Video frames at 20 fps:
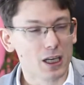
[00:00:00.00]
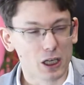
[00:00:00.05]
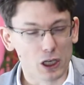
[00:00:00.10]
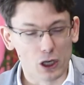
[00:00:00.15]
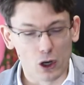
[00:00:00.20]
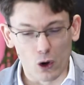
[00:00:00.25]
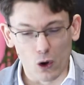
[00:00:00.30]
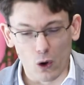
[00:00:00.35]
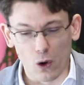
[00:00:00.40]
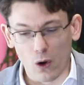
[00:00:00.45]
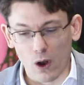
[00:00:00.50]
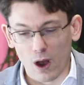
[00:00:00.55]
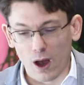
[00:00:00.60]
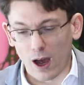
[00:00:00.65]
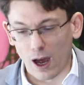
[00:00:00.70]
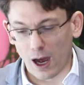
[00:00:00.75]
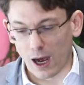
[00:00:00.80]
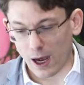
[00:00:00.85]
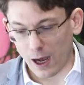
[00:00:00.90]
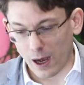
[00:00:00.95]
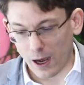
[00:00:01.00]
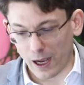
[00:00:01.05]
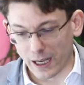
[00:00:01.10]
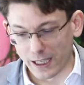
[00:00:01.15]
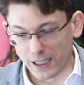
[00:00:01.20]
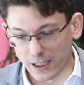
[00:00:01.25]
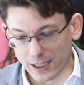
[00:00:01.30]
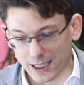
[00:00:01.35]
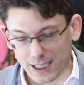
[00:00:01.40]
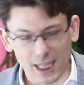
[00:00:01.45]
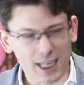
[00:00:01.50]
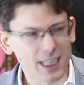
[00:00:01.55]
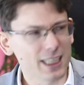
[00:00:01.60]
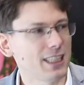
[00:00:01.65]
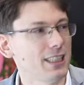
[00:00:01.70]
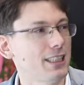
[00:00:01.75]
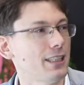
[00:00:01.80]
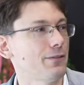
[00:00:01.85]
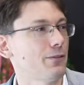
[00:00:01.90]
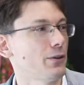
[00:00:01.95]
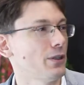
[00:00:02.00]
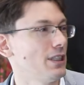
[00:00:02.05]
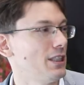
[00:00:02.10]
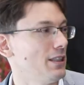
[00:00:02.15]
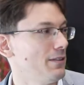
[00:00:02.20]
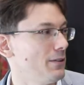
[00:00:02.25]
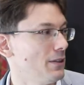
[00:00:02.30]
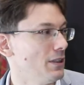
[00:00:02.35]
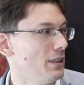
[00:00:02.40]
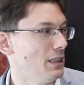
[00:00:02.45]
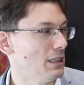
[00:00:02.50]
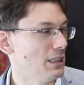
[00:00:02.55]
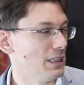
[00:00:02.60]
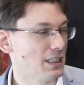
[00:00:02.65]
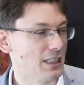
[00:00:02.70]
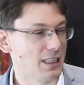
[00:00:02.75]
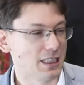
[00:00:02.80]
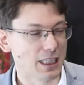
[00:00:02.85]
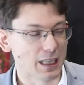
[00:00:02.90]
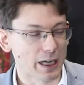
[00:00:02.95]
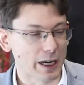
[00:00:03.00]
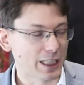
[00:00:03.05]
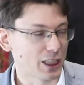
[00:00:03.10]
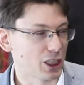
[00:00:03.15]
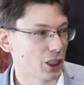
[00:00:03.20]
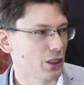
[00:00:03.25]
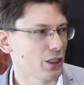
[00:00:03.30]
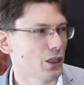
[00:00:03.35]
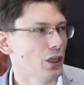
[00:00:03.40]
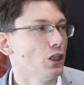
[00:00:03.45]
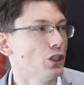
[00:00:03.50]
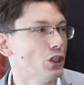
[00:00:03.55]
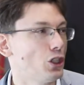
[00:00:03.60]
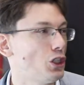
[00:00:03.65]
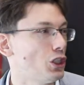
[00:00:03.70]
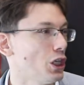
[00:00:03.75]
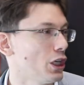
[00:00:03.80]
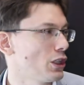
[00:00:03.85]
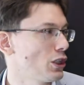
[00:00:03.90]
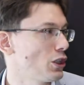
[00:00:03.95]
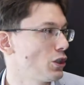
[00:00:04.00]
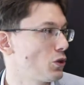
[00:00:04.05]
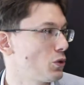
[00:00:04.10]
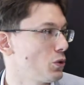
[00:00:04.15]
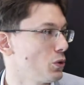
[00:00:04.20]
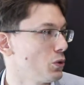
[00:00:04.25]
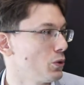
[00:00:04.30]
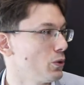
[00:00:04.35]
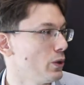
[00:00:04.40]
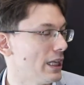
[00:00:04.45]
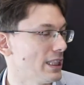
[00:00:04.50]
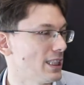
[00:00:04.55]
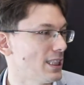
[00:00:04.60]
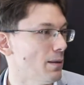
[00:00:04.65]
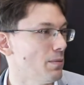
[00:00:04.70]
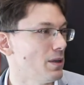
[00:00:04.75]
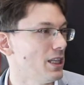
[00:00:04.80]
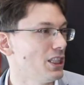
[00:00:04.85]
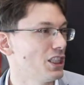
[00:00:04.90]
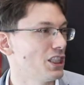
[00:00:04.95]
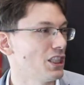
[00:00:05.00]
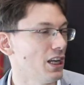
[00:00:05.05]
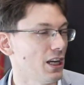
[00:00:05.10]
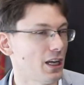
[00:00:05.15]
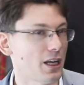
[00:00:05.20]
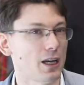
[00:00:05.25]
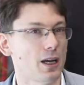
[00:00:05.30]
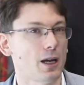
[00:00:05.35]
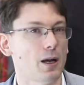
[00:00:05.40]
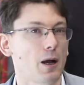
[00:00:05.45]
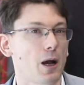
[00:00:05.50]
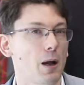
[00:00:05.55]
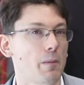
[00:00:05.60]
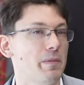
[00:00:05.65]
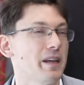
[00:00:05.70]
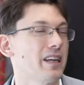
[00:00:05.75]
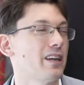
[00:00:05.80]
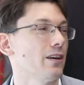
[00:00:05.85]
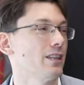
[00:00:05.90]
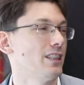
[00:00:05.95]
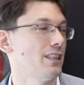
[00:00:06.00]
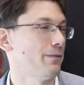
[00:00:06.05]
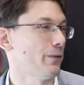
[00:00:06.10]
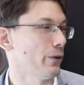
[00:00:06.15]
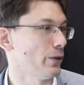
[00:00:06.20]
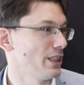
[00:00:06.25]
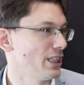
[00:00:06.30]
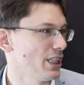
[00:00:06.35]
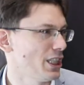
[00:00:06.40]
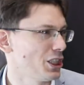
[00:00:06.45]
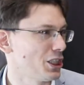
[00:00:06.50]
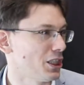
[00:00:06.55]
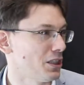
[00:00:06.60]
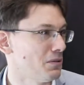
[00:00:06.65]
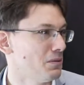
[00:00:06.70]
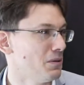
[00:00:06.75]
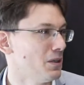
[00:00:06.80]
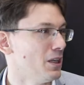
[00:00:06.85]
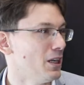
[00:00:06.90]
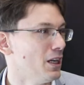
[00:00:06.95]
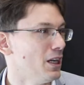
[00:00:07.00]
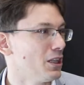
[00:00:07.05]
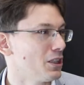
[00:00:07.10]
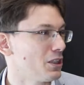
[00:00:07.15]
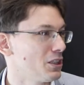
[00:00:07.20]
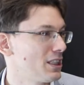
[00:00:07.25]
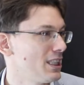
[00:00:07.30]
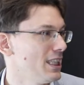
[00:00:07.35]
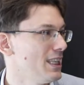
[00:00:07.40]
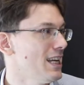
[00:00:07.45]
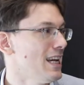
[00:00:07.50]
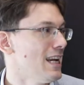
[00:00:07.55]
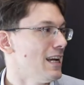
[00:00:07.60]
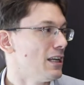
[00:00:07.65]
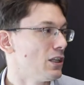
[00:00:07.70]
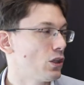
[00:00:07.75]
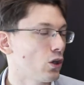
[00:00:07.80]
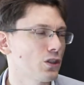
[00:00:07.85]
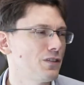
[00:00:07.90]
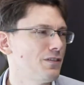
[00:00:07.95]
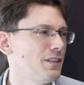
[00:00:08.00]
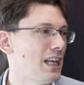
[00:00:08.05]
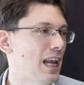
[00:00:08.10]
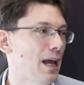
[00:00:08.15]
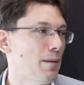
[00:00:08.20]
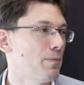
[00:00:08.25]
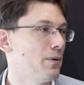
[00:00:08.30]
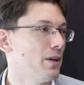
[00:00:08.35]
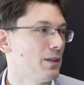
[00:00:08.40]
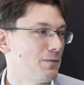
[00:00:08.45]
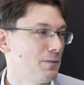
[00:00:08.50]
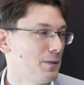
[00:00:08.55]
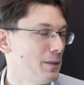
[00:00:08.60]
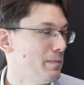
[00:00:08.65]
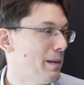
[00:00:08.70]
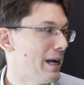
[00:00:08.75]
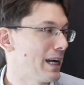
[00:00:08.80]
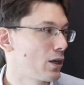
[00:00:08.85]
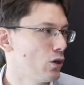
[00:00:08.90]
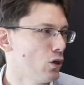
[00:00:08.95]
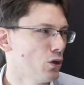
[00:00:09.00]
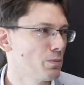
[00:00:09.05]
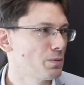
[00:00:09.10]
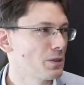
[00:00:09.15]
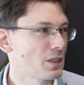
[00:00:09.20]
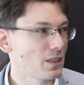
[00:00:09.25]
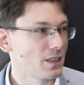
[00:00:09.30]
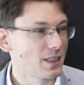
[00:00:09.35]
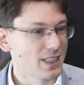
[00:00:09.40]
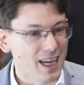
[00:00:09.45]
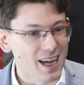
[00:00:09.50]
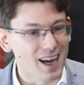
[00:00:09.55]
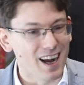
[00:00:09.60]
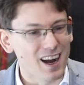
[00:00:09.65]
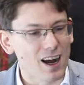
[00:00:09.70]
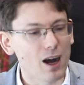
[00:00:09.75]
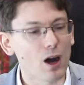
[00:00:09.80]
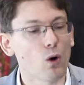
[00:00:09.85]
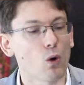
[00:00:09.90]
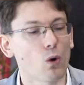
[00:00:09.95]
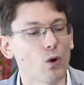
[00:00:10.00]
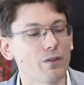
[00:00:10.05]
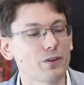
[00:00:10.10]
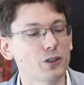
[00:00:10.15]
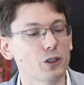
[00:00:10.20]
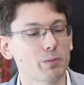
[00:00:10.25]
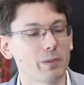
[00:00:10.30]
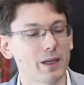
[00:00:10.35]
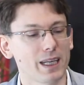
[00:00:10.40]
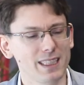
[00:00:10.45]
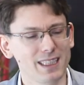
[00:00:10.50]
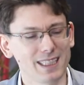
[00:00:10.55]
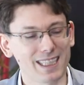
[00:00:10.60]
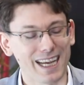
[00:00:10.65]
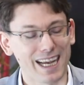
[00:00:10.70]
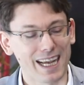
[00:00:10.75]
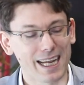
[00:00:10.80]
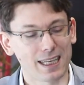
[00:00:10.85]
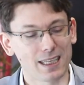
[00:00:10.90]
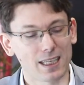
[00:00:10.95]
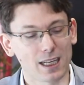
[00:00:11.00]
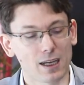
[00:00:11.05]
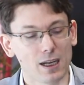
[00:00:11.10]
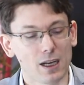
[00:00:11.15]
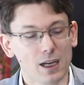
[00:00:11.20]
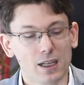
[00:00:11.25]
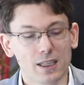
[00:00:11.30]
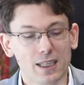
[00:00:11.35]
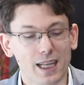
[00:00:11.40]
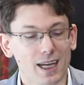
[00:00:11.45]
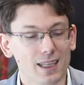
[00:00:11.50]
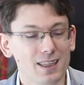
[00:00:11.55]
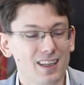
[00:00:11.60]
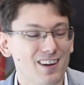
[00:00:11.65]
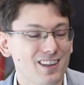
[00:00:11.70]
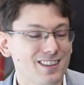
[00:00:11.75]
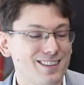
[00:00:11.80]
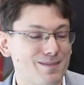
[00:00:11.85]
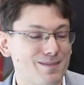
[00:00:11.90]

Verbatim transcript: go in a slightly different direction just to establish a bigger differentiation. So you see, those feedback loops, they are all over the place, and they are not